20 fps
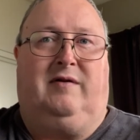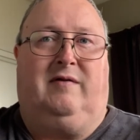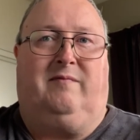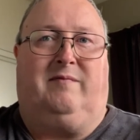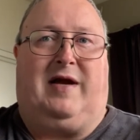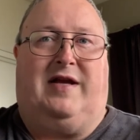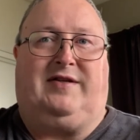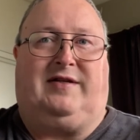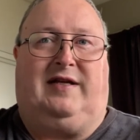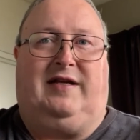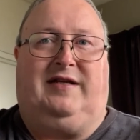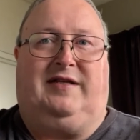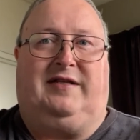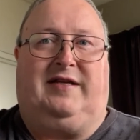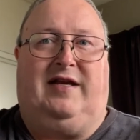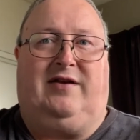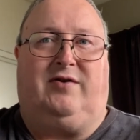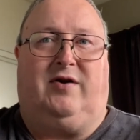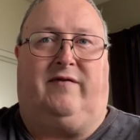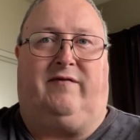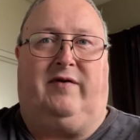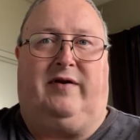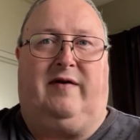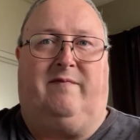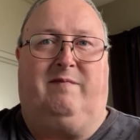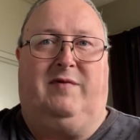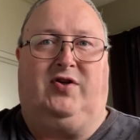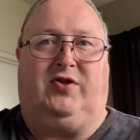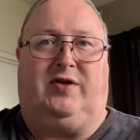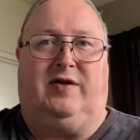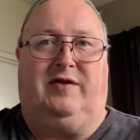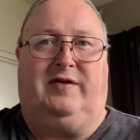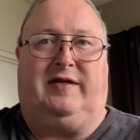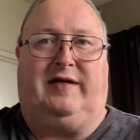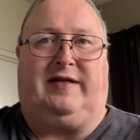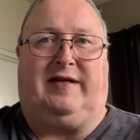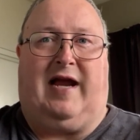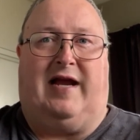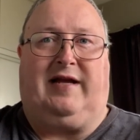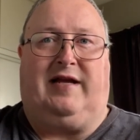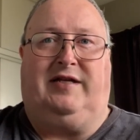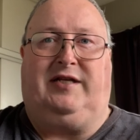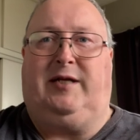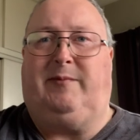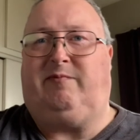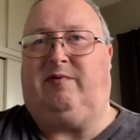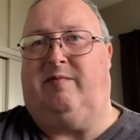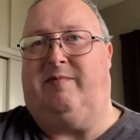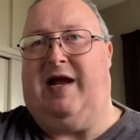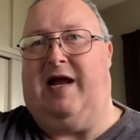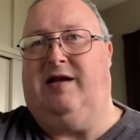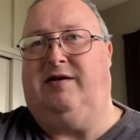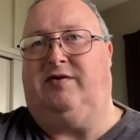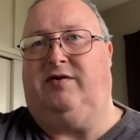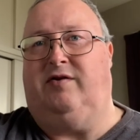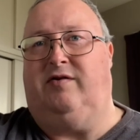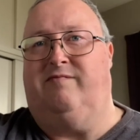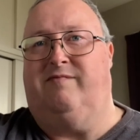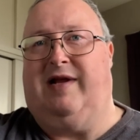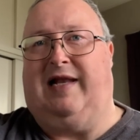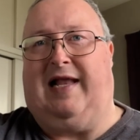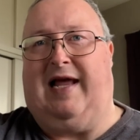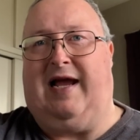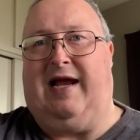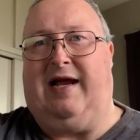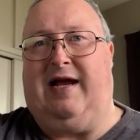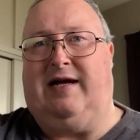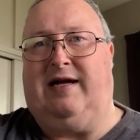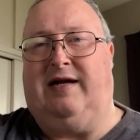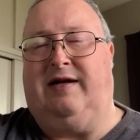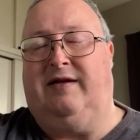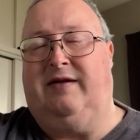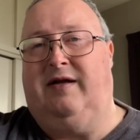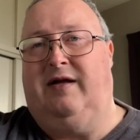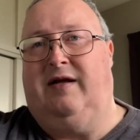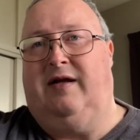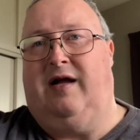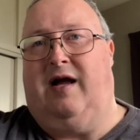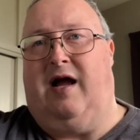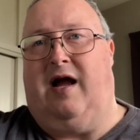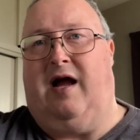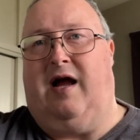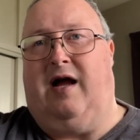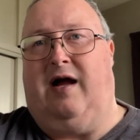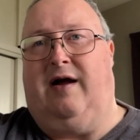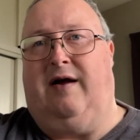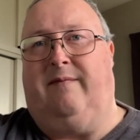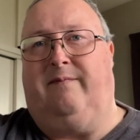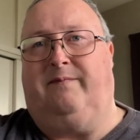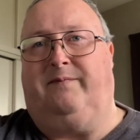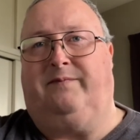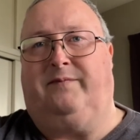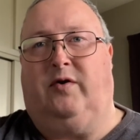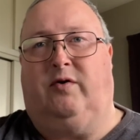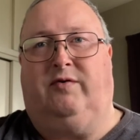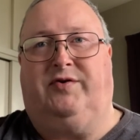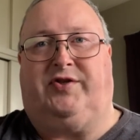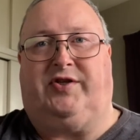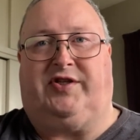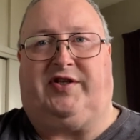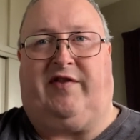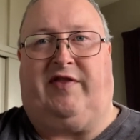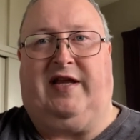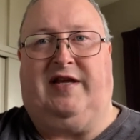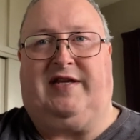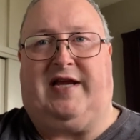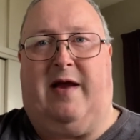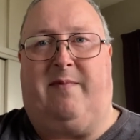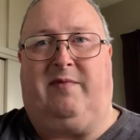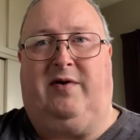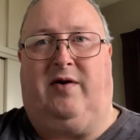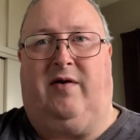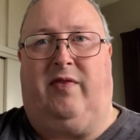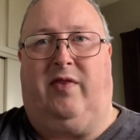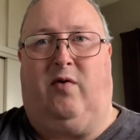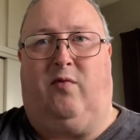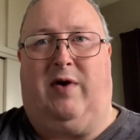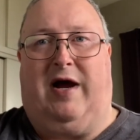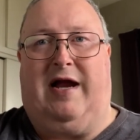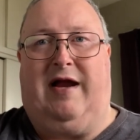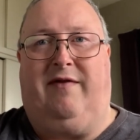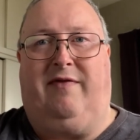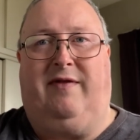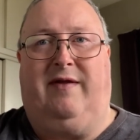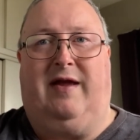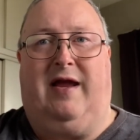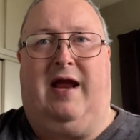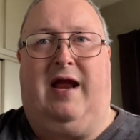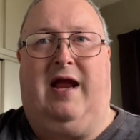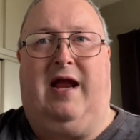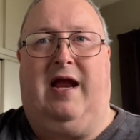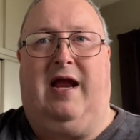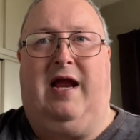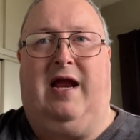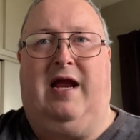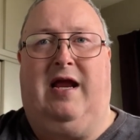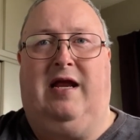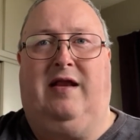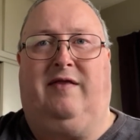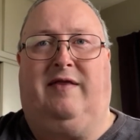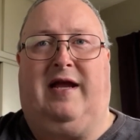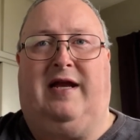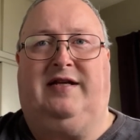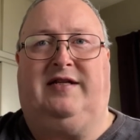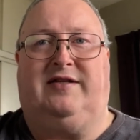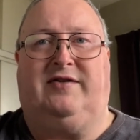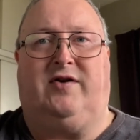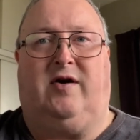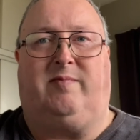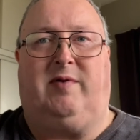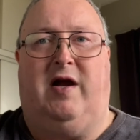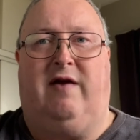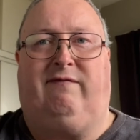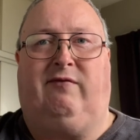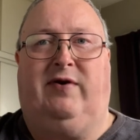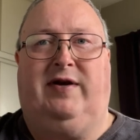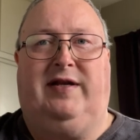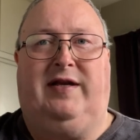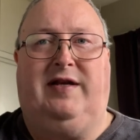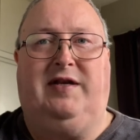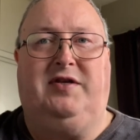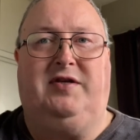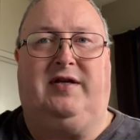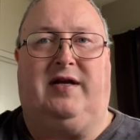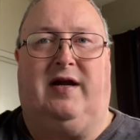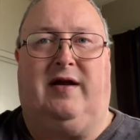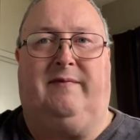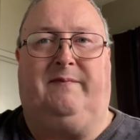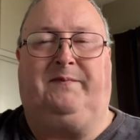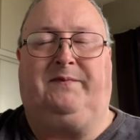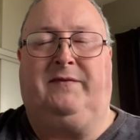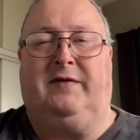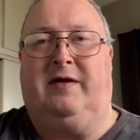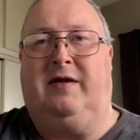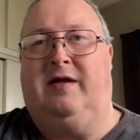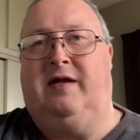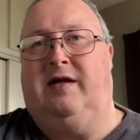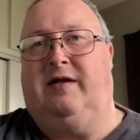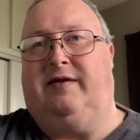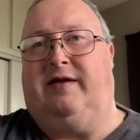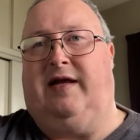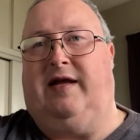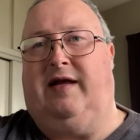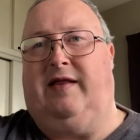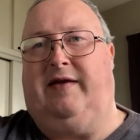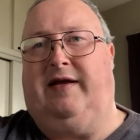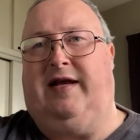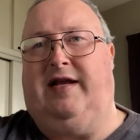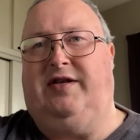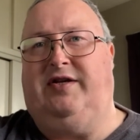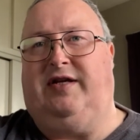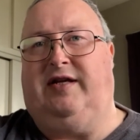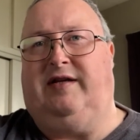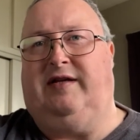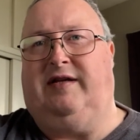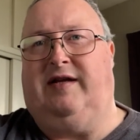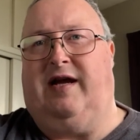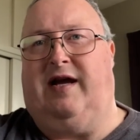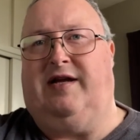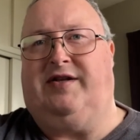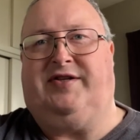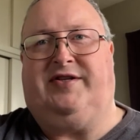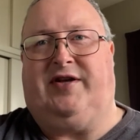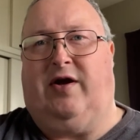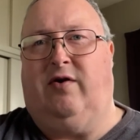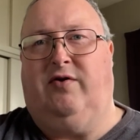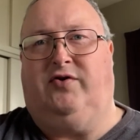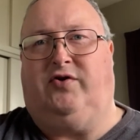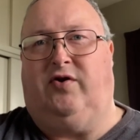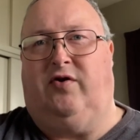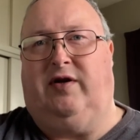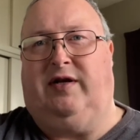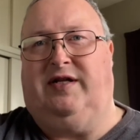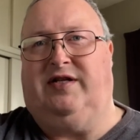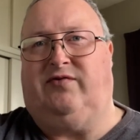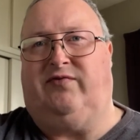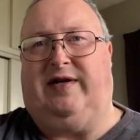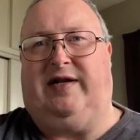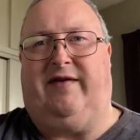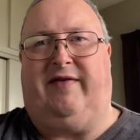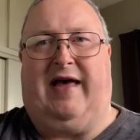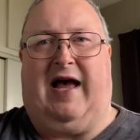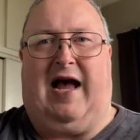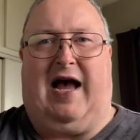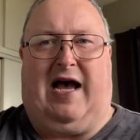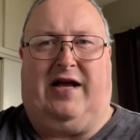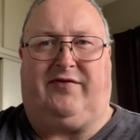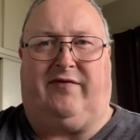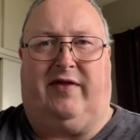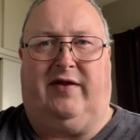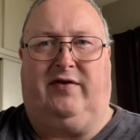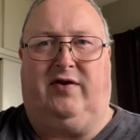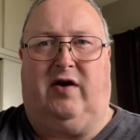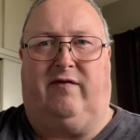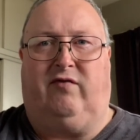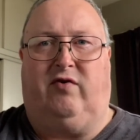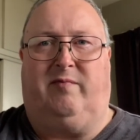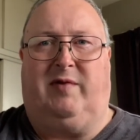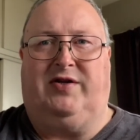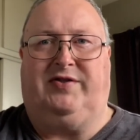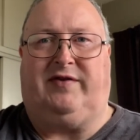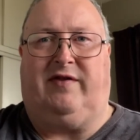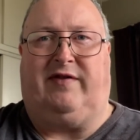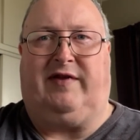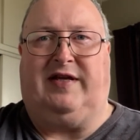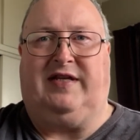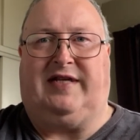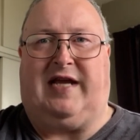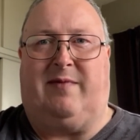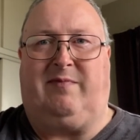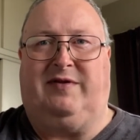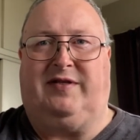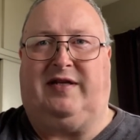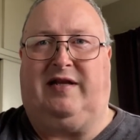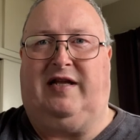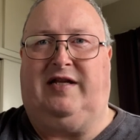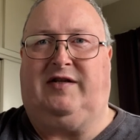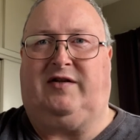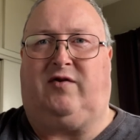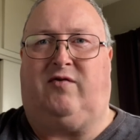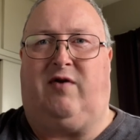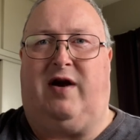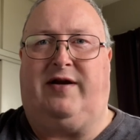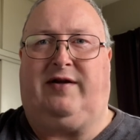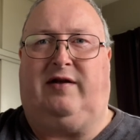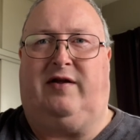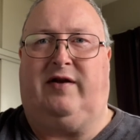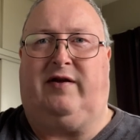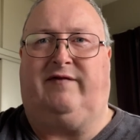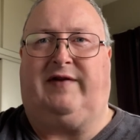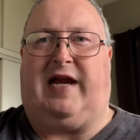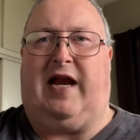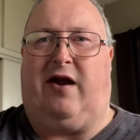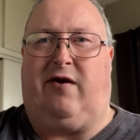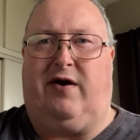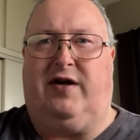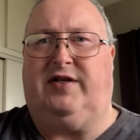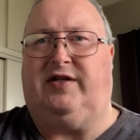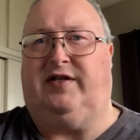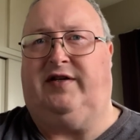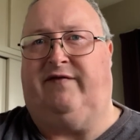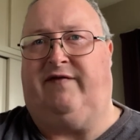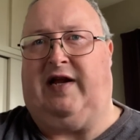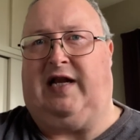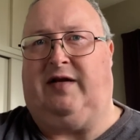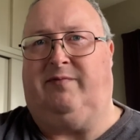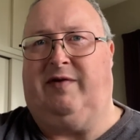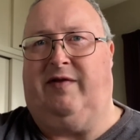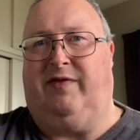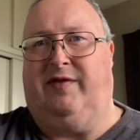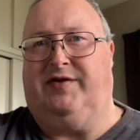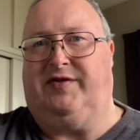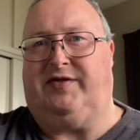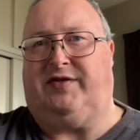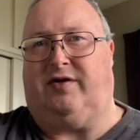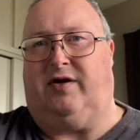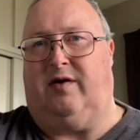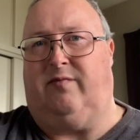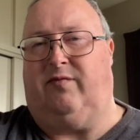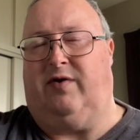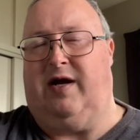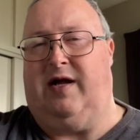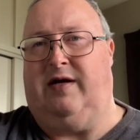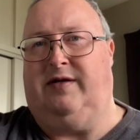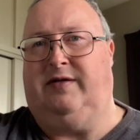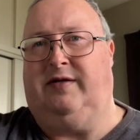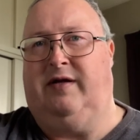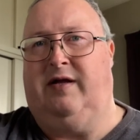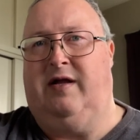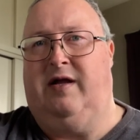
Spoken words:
basically sent off on a mission to take a diplomat to Malaya. All sorts of things happen on the way, and they stop over in India. The Indian sojourn is really the heart of the novel. Most of the things happen, and it's quite a lot of character development this time around.